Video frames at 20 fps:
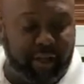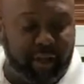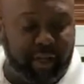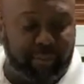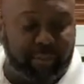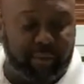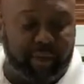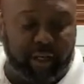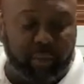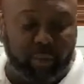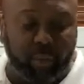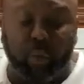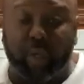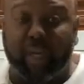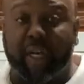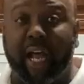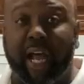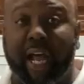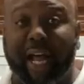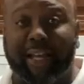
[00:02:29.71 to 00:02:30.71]
put in 1
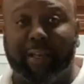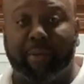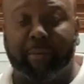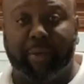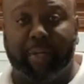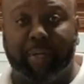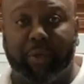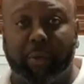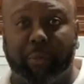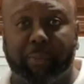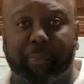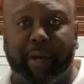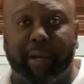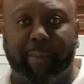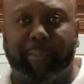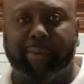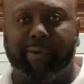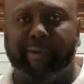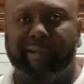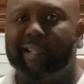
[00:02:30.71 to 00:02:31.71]
jalapeno
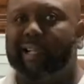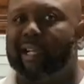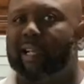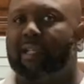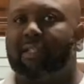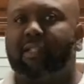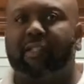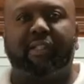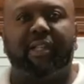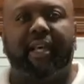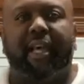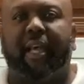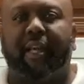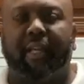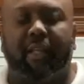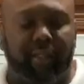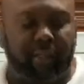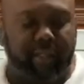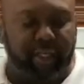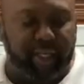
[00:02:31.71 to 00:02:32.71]
pepper, just to add a
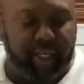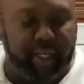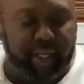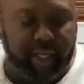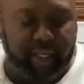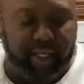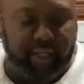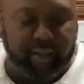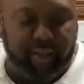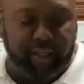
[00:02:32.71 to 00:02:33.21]
little hint.